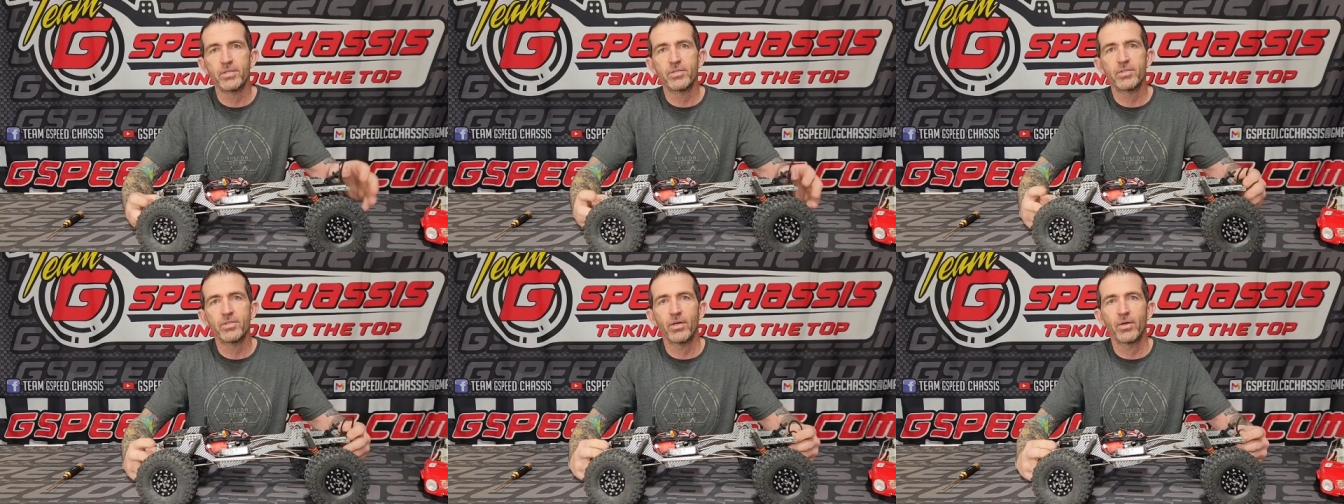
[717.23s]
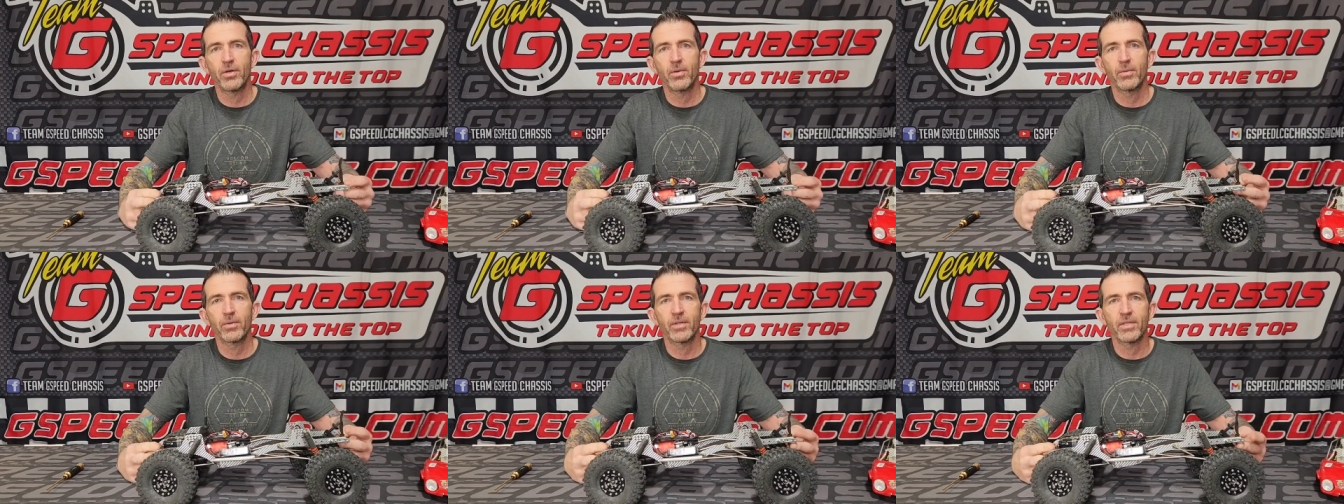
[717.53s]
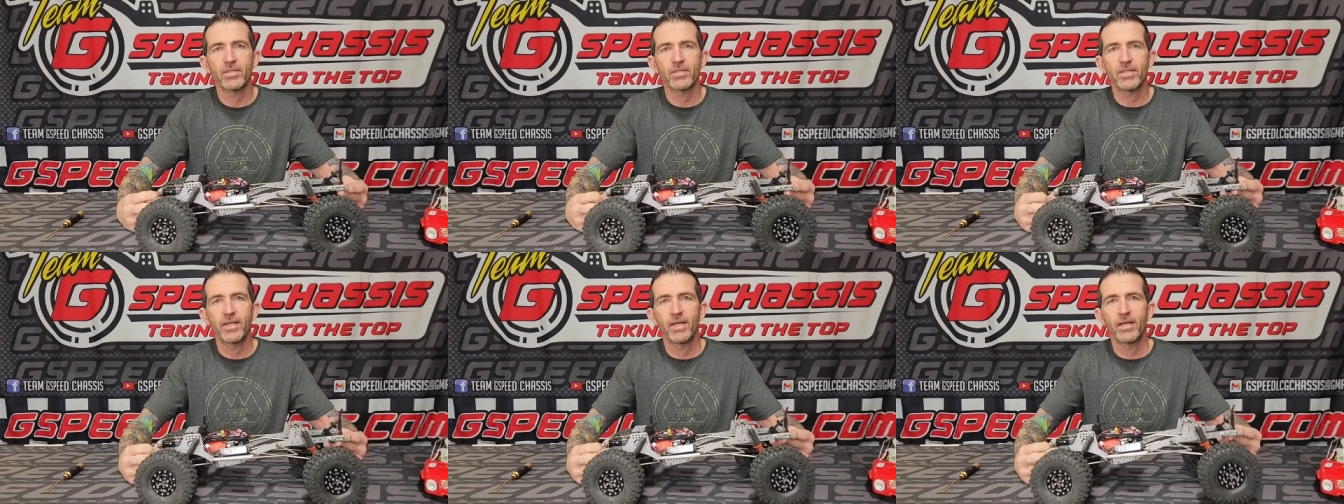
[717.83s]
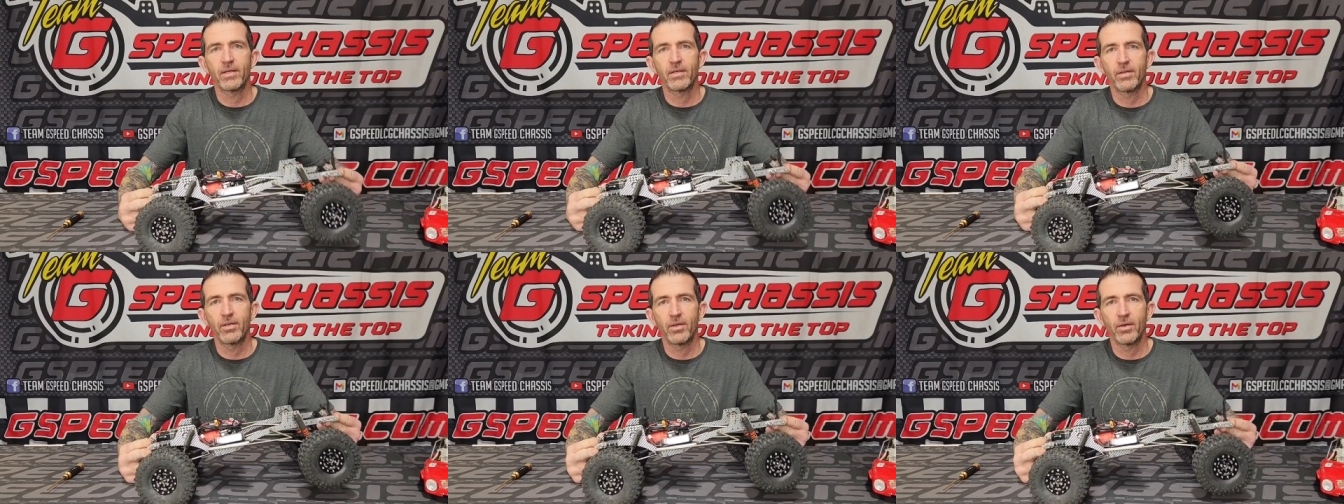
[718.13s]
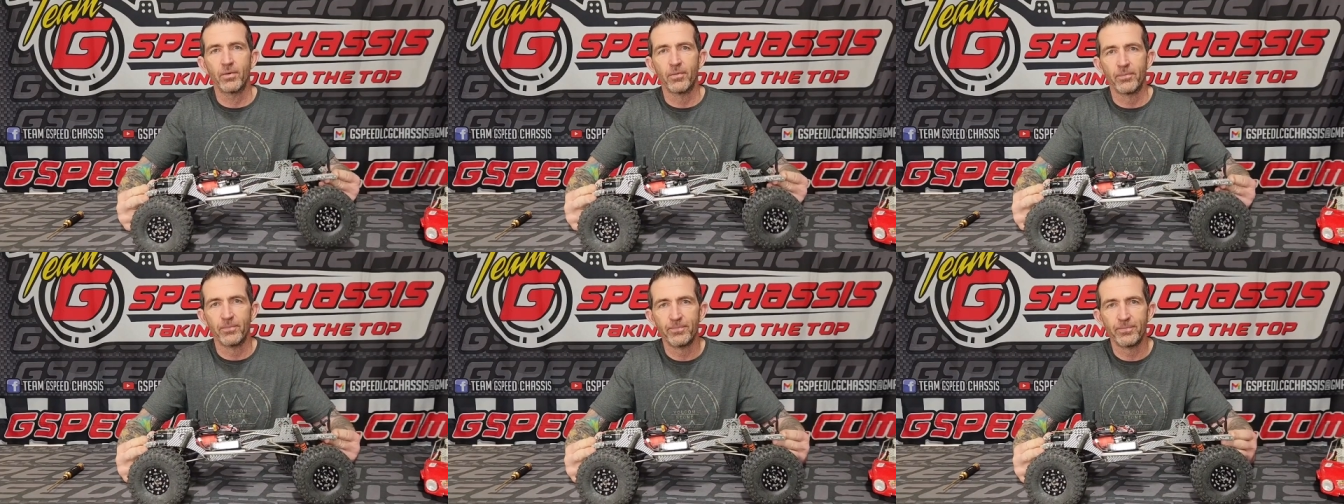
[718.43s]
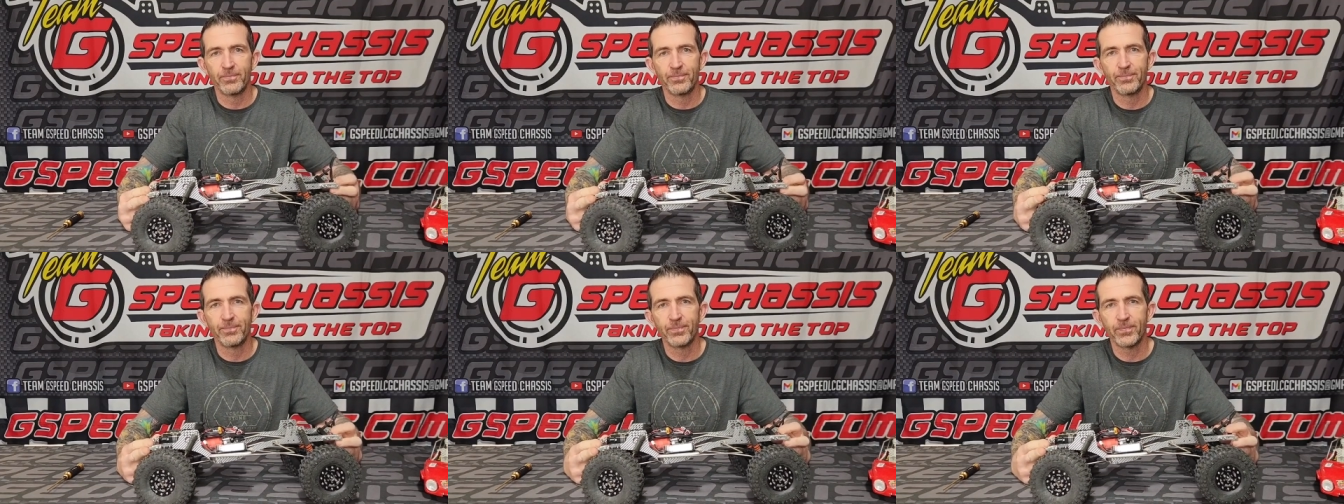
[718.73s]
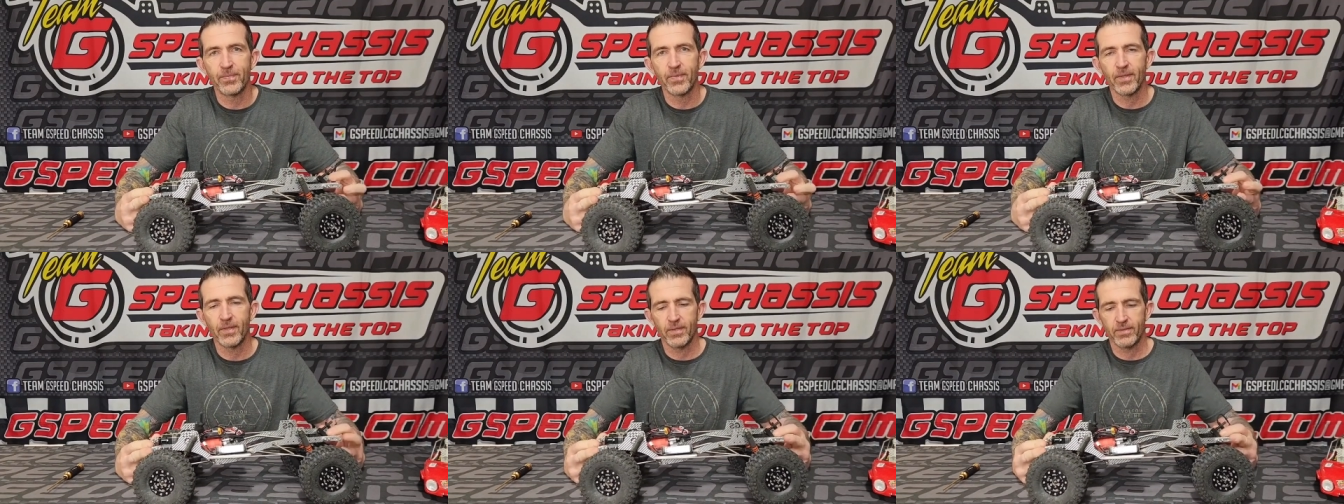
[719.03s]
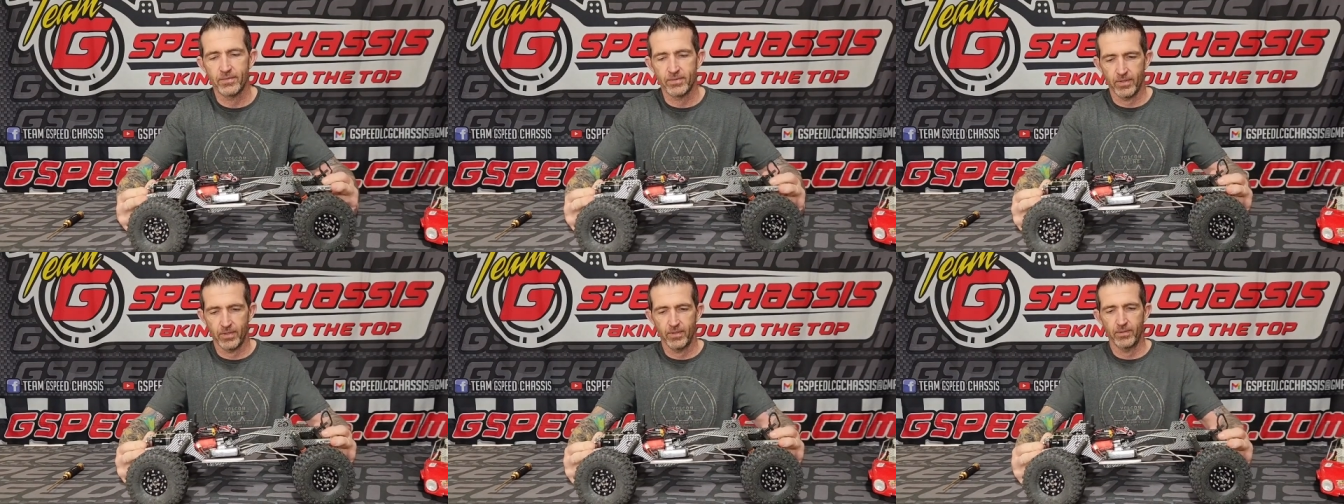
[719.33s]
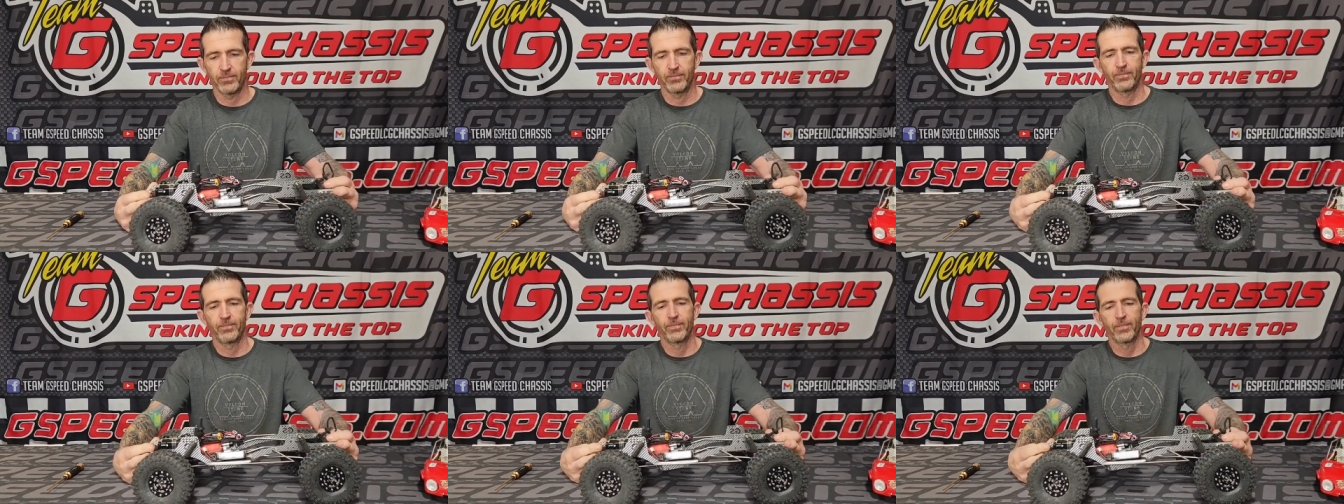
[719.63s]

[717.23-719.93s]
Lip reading: and show you what this thing can do. So.